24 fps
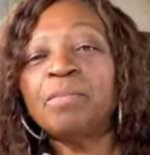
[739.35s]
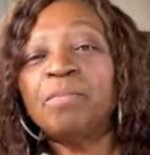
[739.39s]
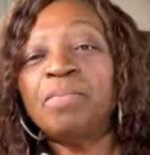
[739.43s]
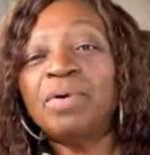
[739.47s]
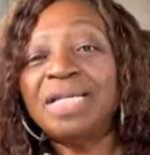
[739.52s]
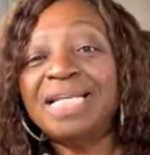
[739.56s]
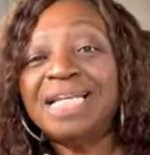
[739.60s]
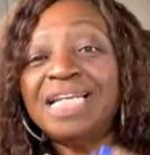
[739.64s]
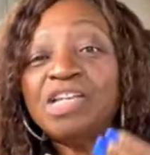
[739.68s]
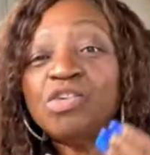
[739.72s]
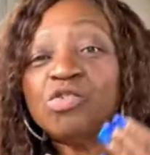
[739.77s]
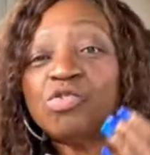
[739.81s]

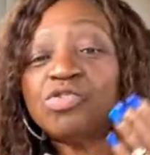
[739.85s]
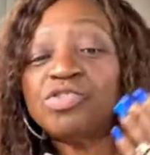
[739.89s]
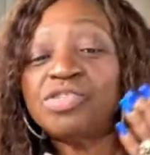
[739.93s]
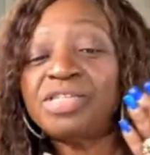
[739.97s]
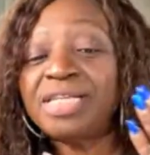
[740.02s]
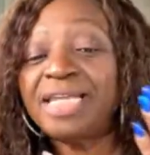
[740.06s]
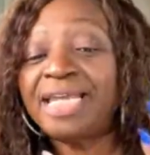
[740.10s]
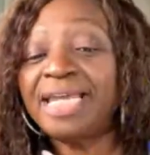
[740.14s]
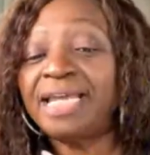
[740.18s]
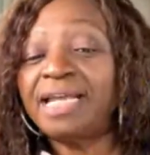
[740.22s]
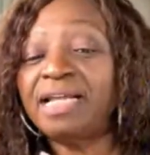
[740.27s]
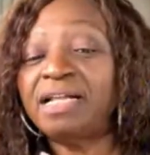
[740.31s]
put in your
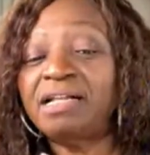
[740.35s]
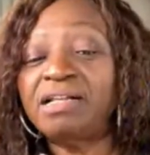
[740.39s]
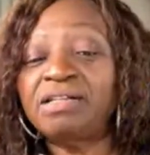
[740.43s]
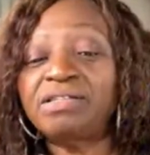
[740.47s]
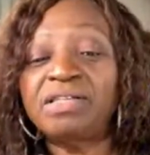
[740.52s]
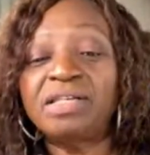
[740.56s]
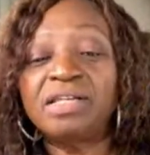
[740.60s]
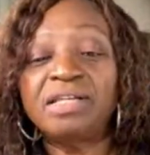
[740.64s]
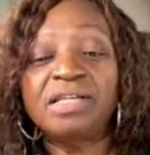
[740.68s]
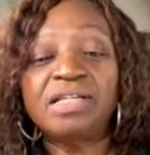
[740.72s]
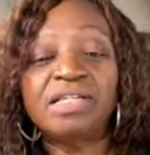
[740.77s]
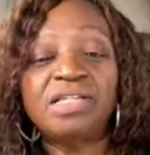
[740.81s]

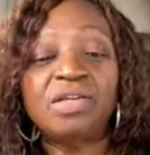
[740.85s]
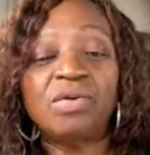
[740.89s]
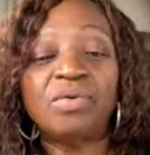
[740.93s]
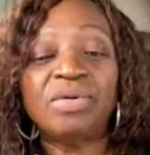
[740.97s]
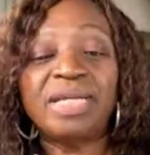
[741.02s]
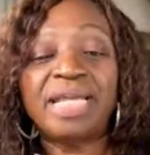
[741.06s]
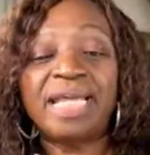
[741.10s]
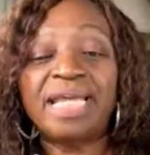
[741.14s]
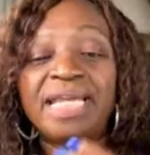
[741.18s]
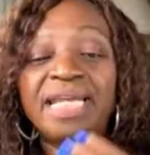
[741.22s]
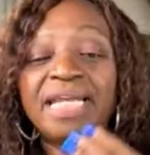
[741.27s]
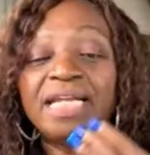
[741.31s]
skills,
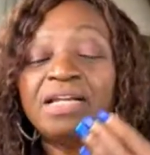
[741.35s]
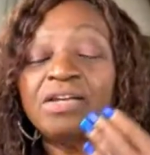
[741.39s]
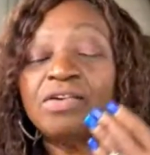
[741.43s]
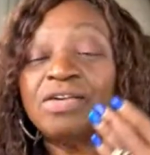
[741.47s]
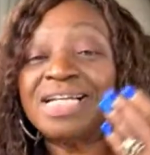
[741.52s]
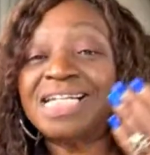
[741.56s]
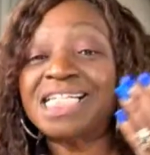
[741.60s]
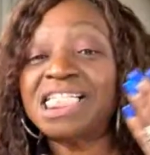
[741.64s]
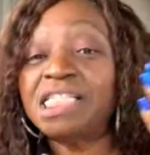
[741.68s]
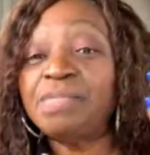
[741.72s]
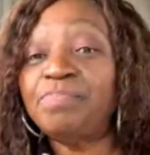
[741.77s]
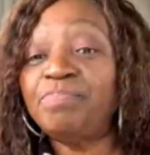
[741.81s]
donate your
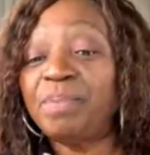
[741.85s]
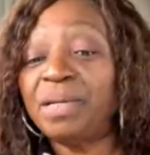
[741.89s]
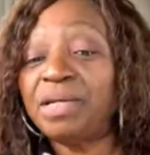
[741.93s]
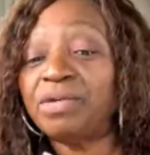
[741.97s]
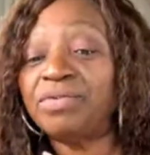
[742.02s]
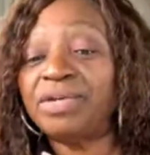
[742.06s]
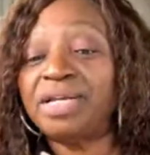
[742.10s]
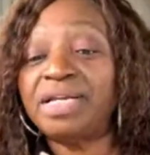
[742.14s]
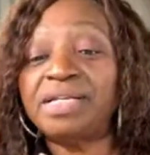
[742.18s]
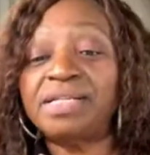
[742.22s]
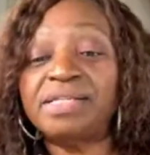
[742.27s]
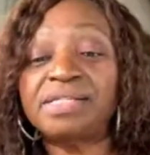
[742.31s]

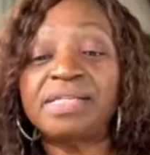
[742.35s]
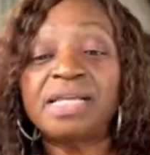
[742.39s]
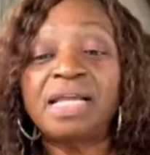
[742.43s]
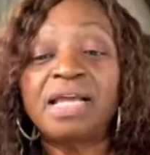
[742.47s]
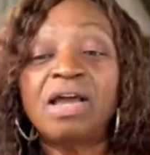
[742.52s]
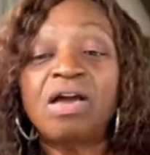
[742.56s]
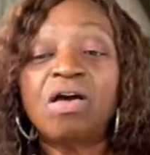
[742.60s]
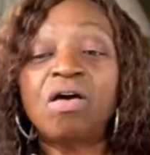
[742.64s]
experience.